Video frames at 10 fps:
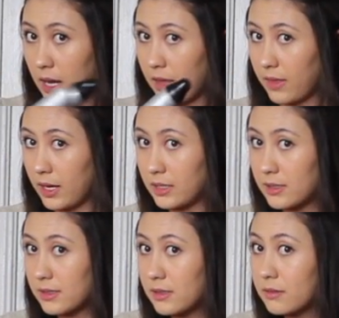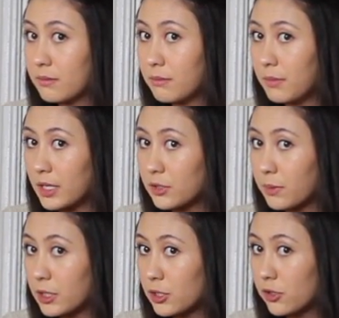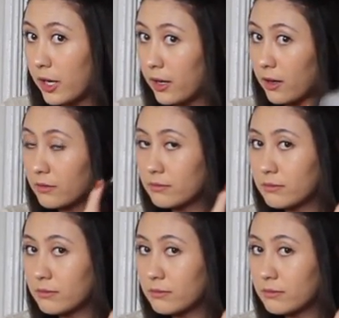and then it's much, much straighter.